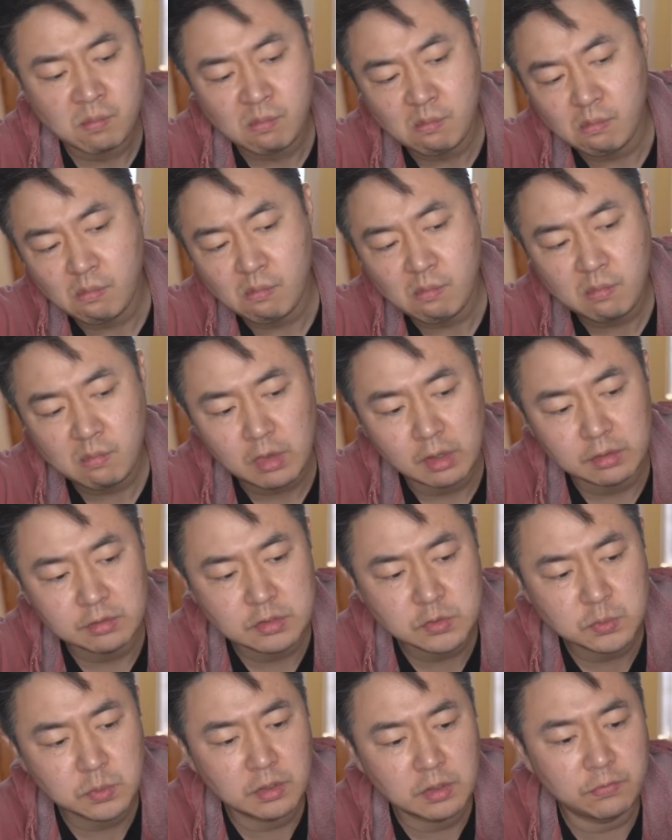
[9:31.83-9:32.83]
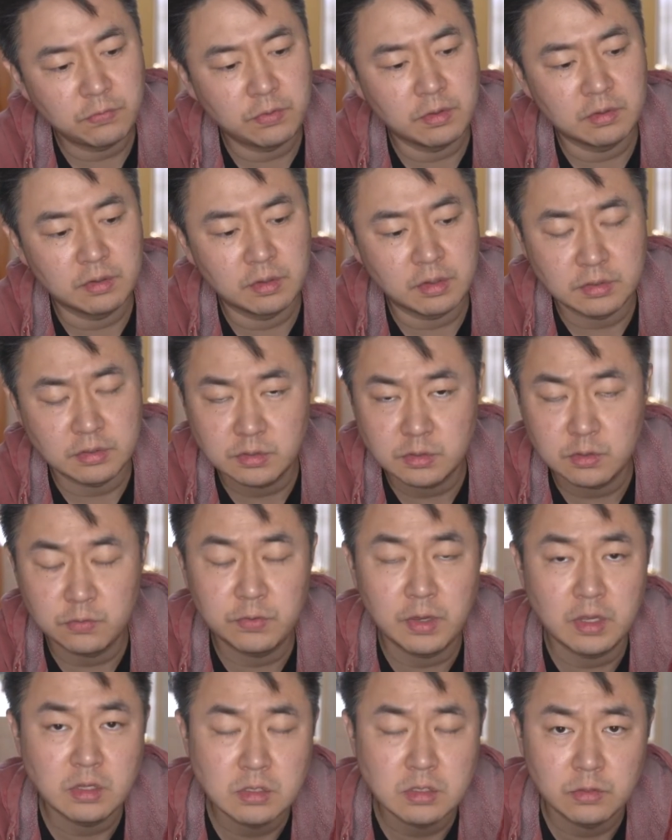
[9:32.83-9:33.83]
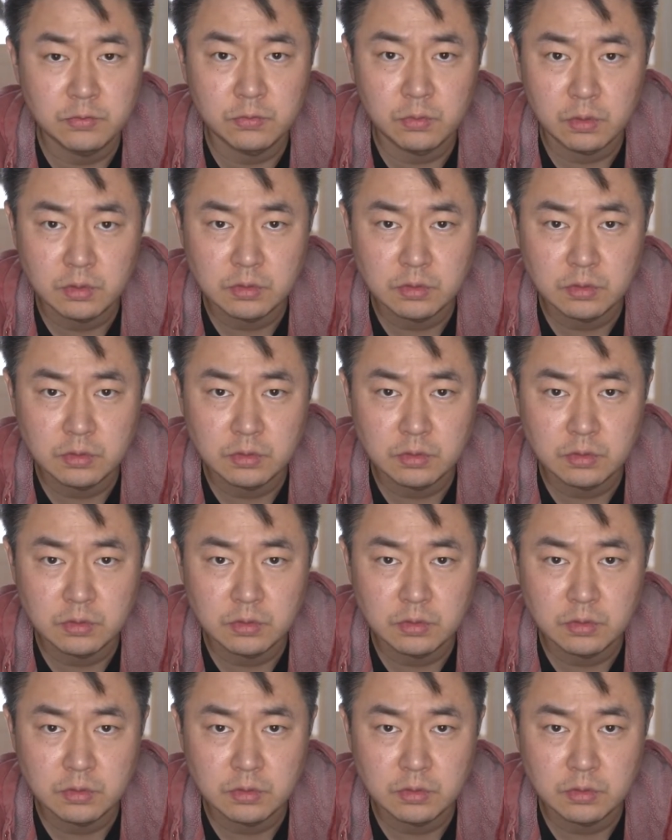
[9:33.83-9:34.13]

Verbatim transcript: Mm, this one I feel like it's too fancy for